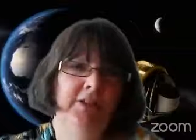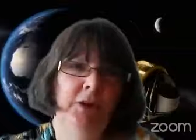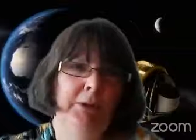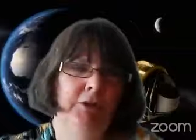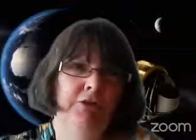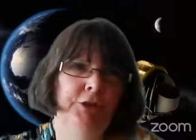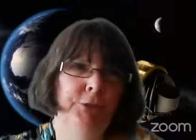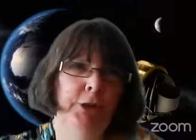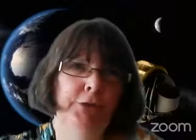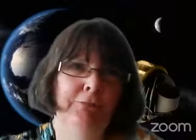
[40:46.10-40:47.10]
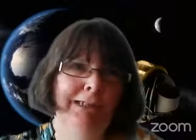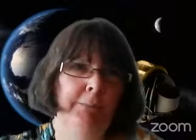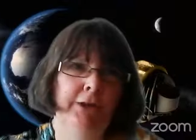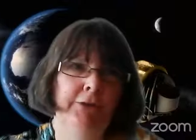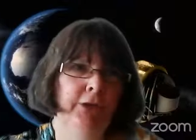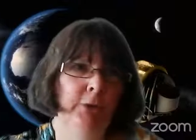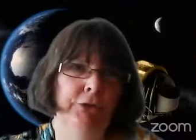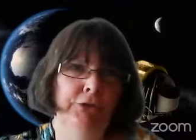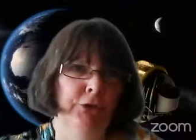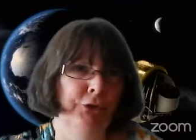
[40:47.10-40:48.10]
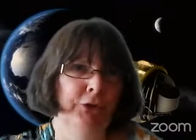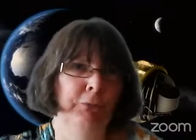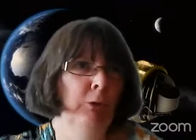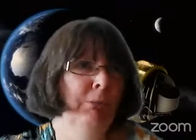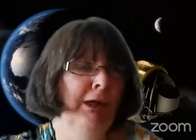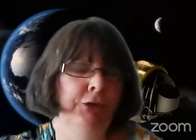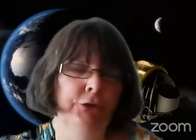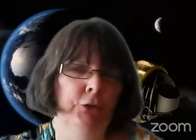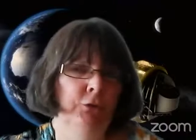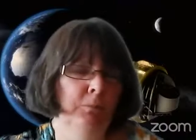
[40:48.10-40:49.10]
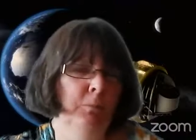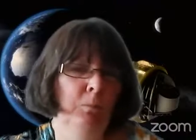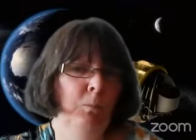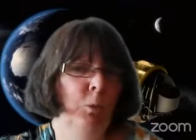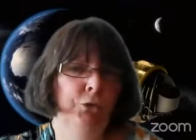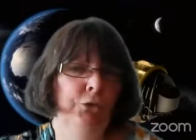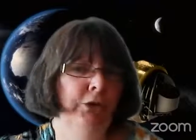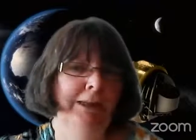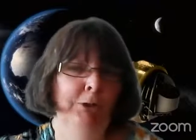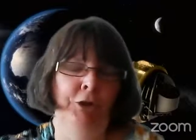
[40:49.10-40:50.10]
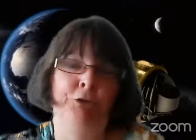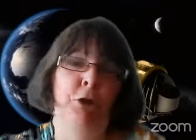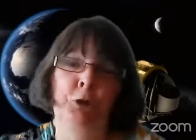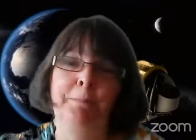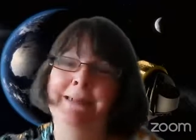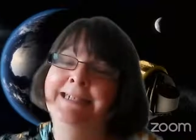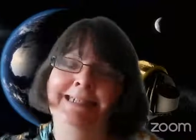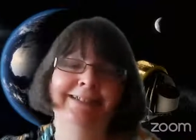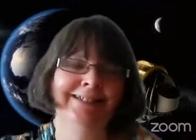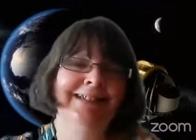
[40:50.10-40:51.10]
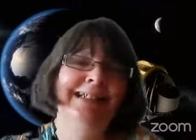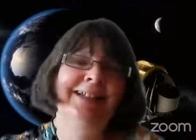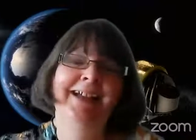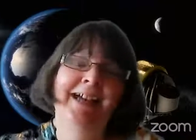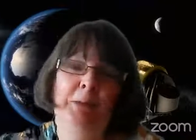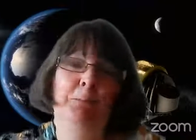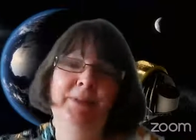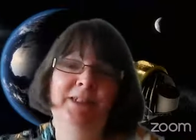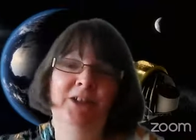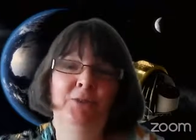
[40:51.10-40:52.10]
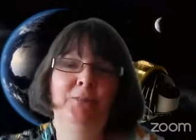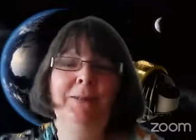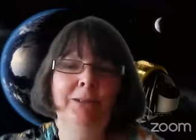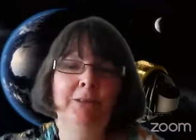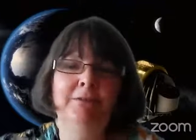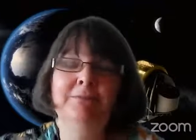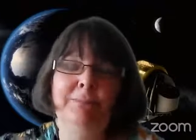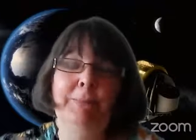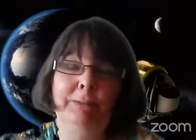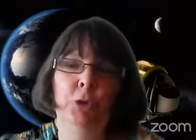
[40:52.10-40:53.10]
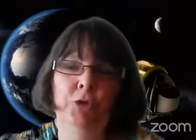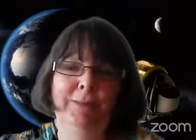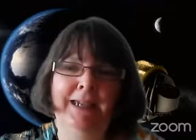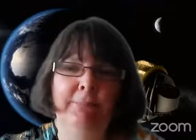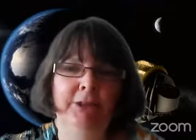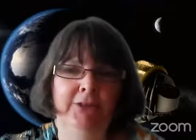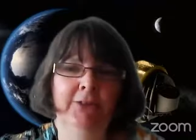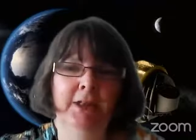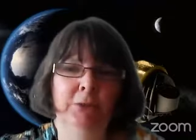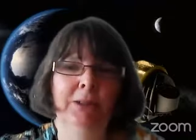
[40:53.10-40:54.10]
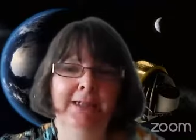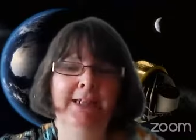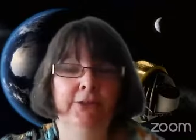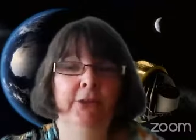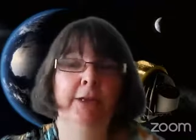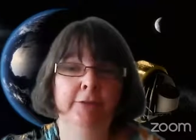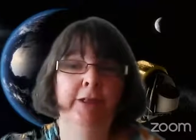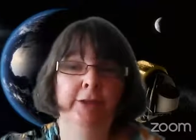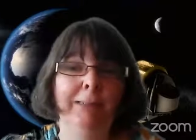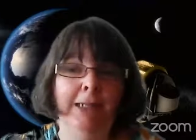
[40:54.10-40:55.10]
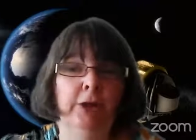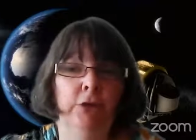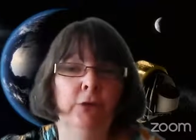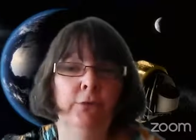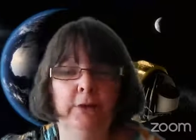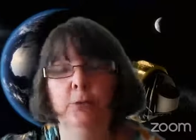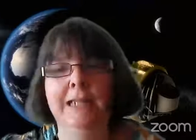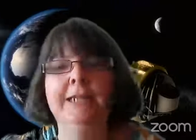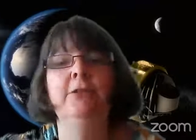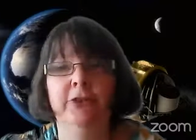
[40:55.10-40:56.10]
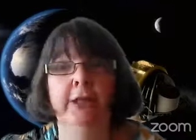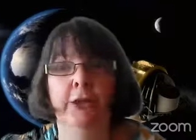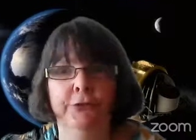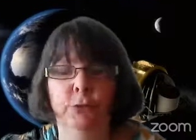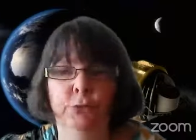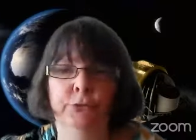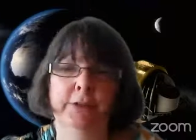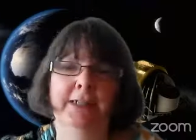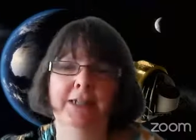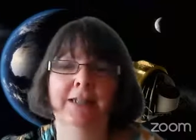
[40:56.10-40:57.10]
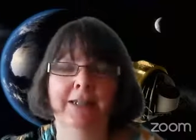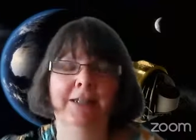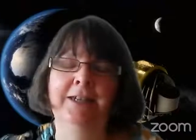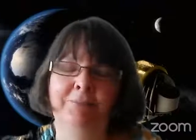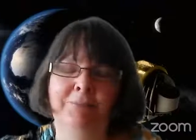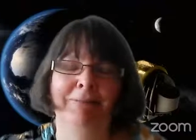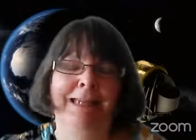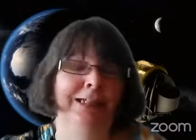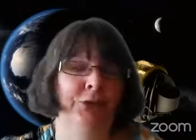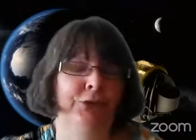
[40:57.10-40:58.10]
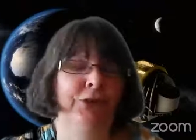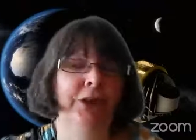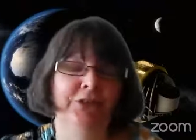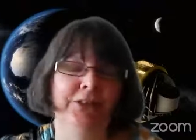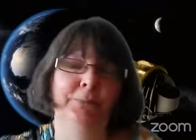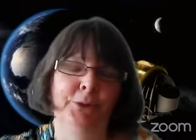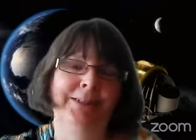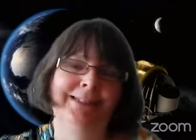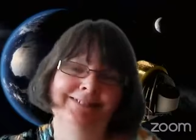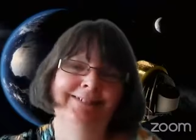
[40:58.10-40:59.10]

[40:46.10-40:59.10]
don't be afraid to ask a really basic question. So mine is often, what's the name of this rock mean? But you know, if people ought to be happy to go, well, like, here's how I would explain it to you if you were like 10 years old or something, and that can be a really good starting point.